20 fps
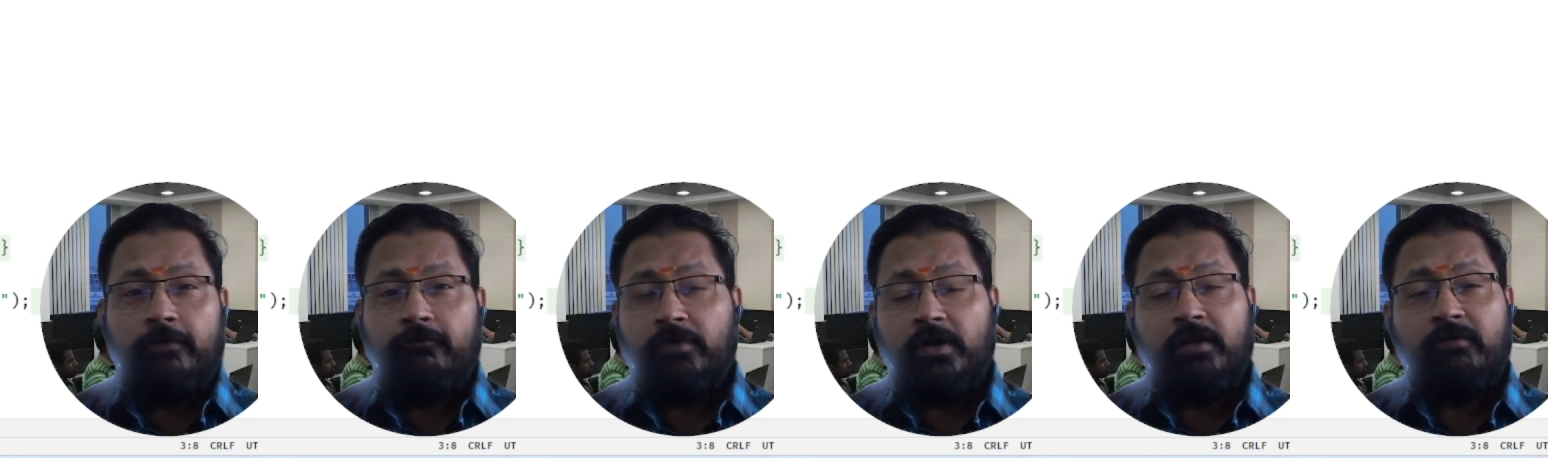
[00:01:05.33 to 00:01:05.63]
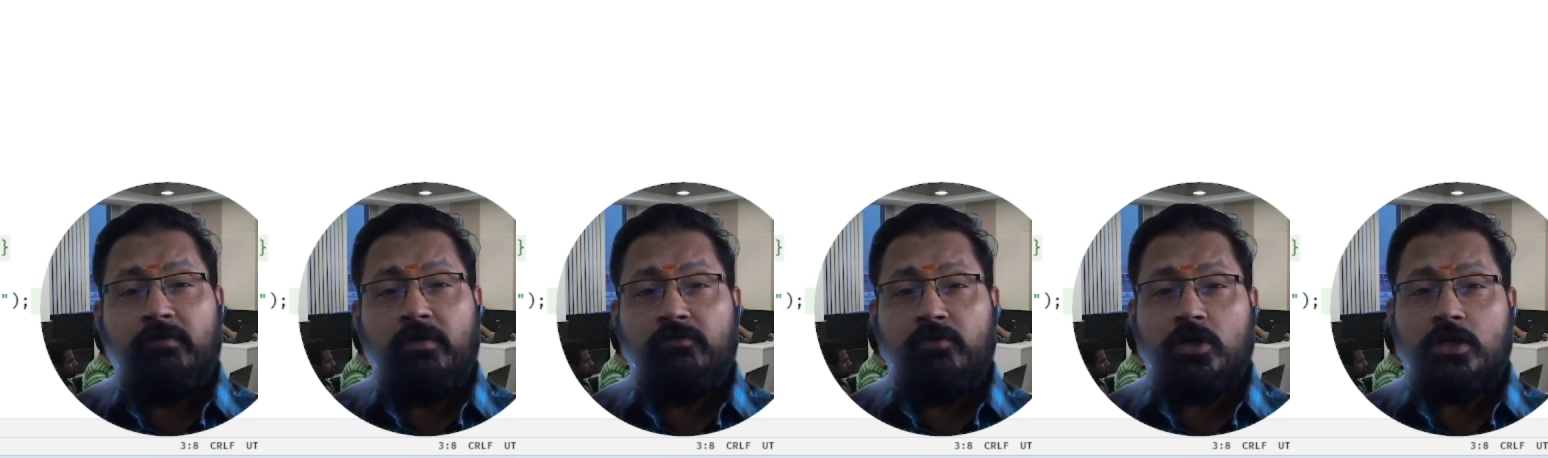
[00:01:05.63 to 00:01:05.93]

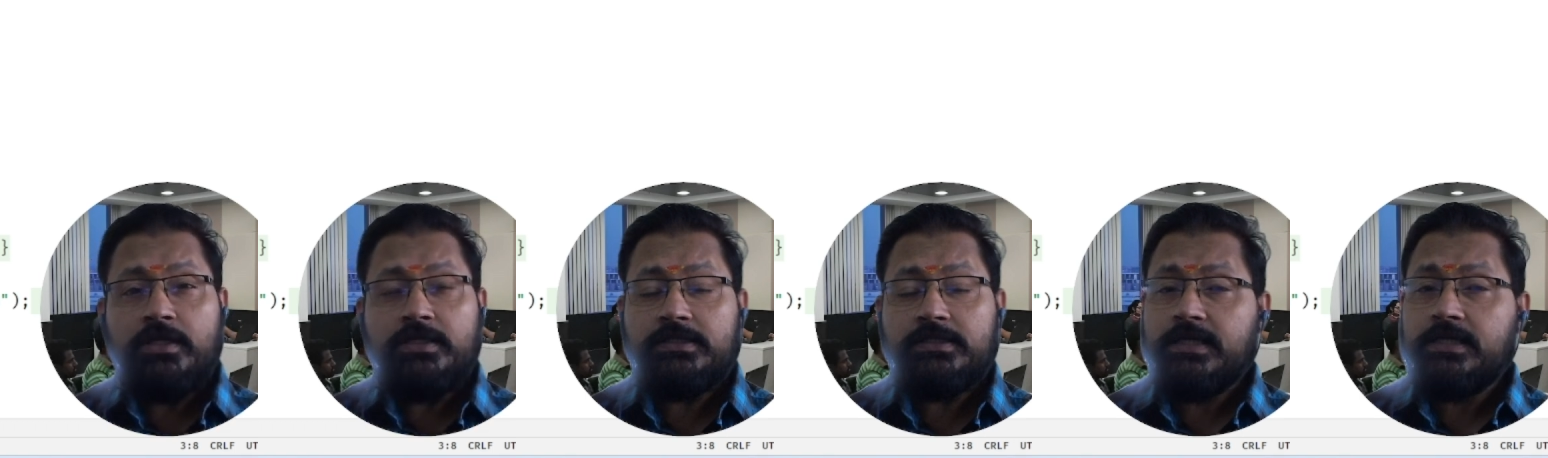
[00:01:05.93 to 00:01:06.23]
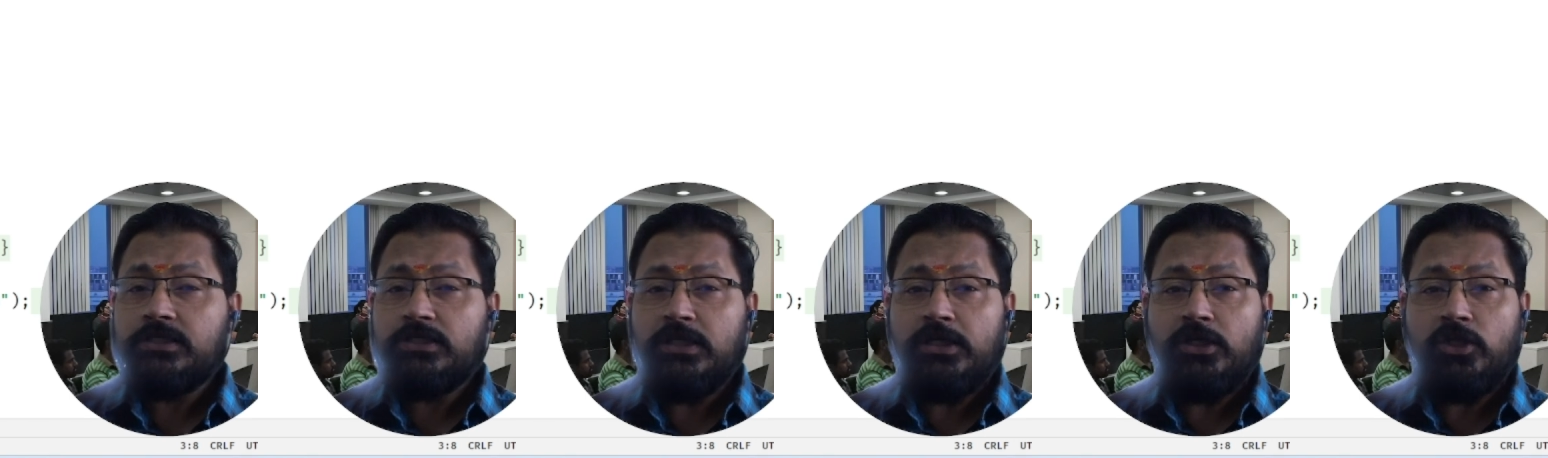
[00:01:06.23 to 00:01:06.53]
when we were
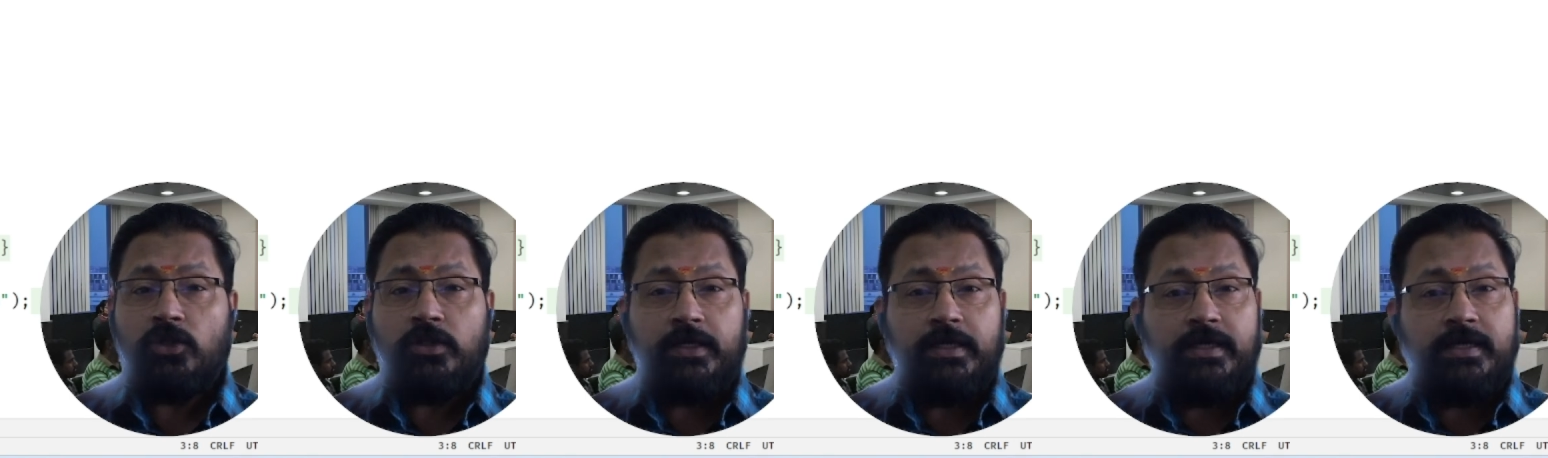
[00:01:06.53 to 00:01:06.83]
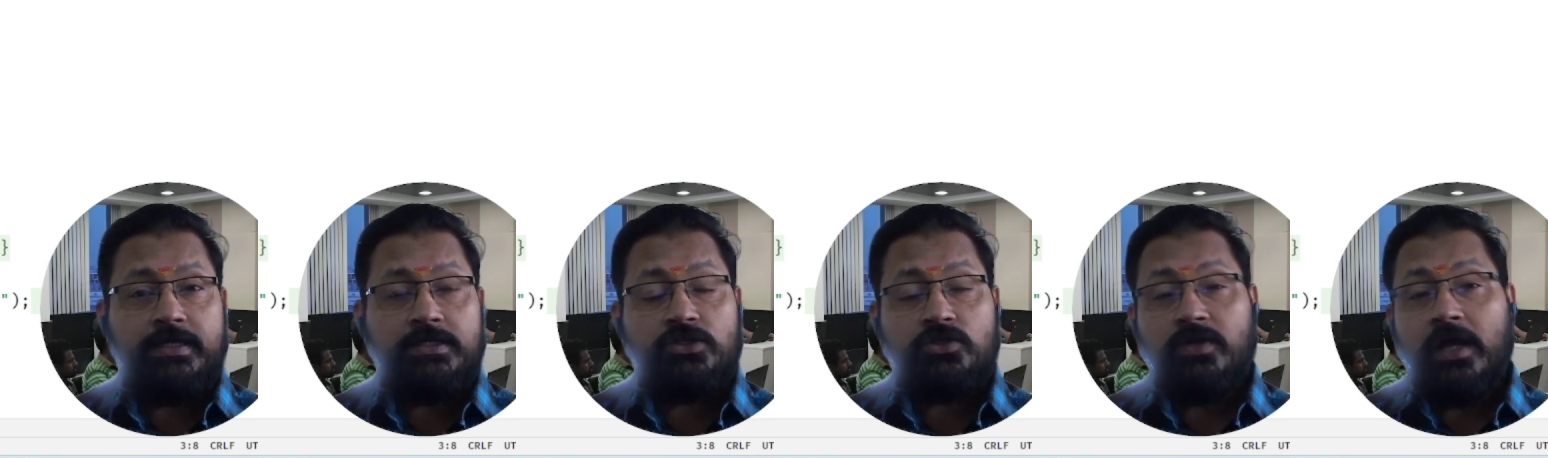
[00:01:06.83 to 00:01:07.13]
discussing
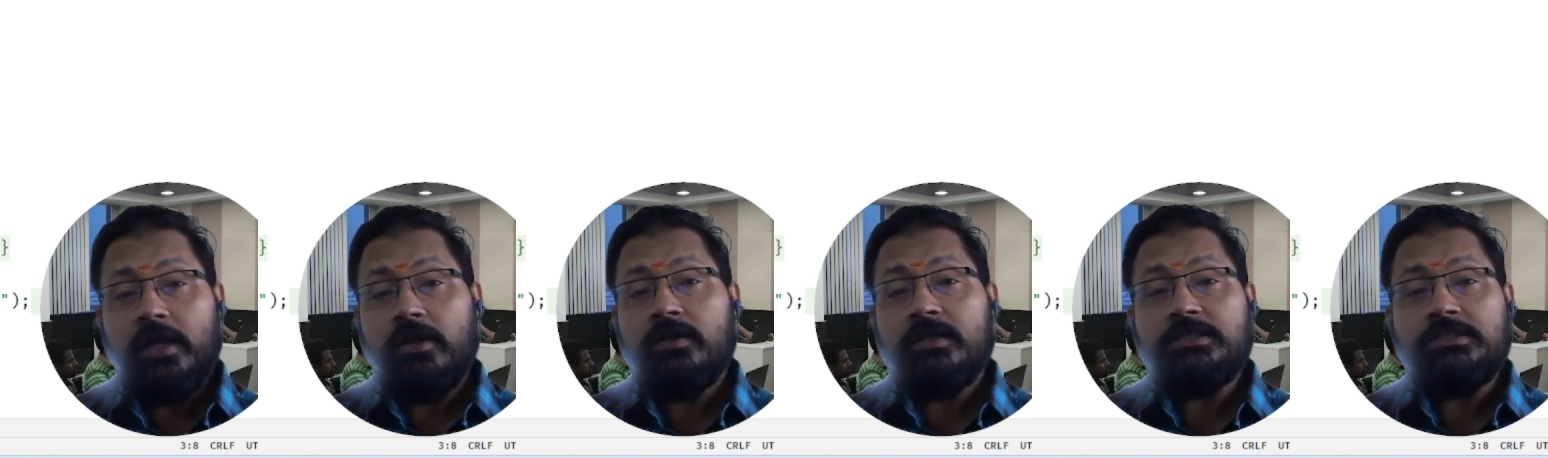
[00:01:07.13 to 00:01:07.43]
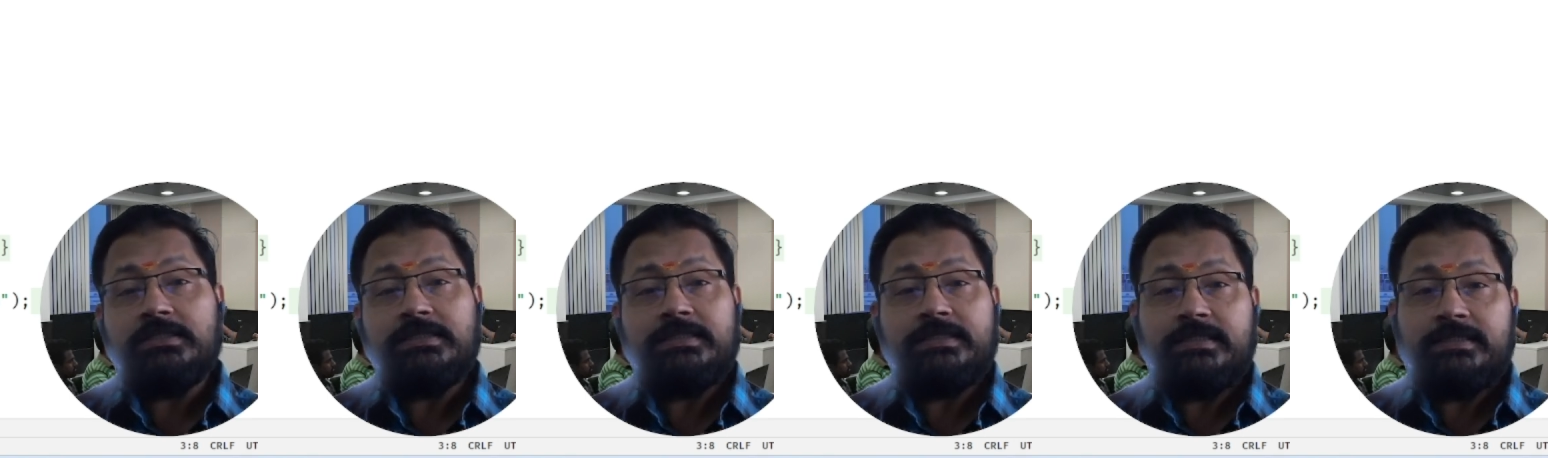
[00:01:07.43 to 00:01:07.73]
the
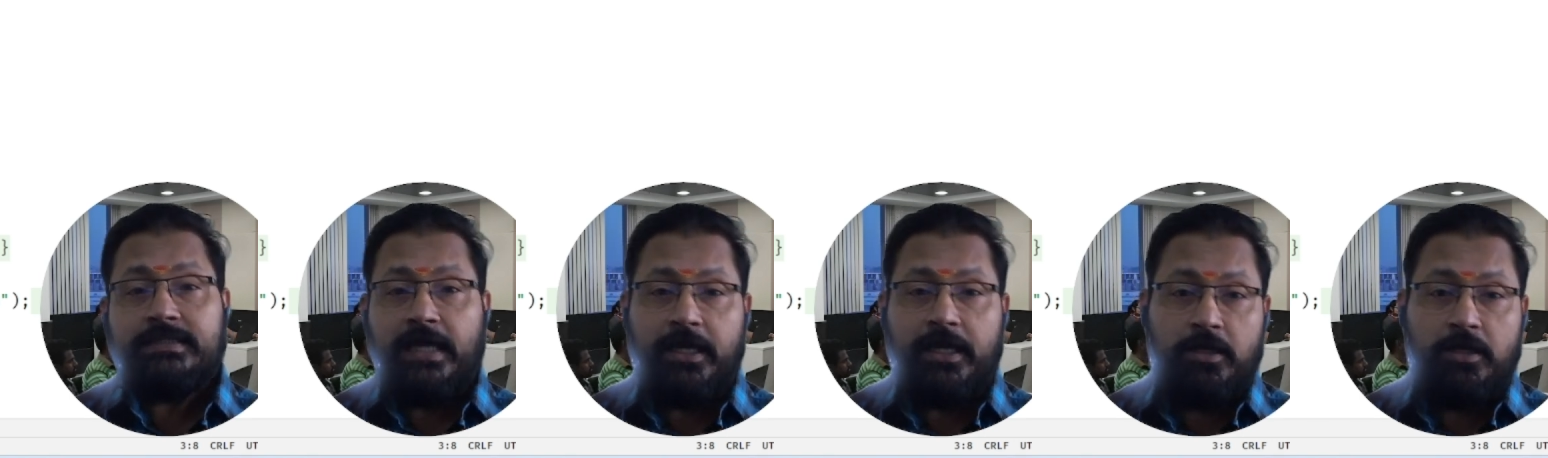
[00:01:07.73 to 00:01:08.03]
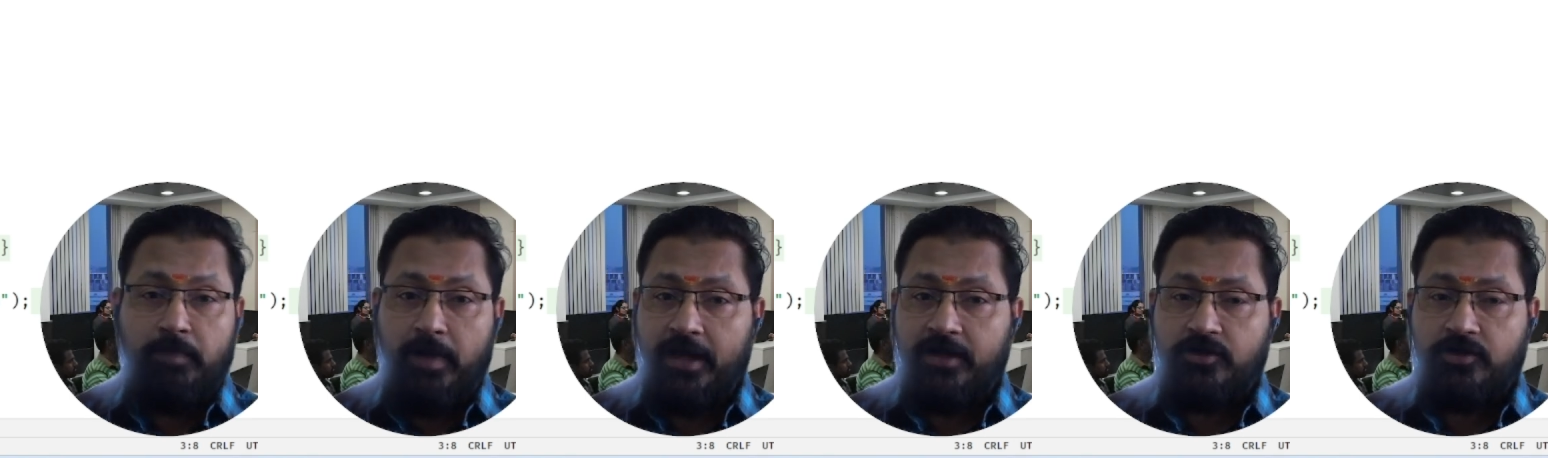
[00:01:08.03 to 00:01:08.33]
strategy
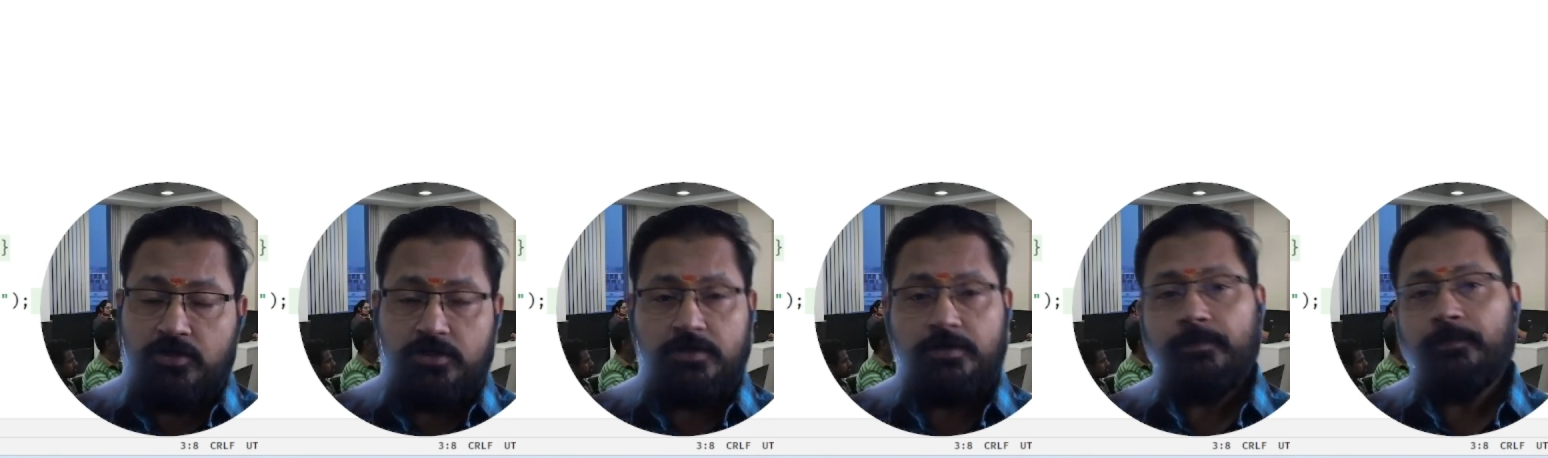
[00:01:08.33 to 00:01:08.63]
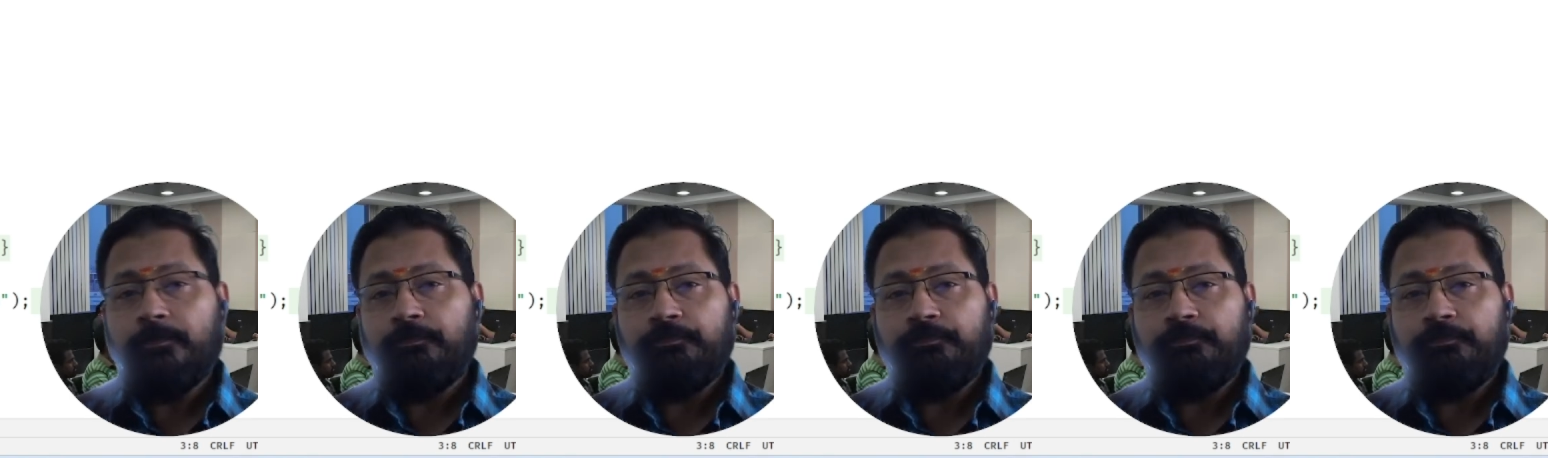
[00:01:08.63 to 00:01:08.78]
design pattern.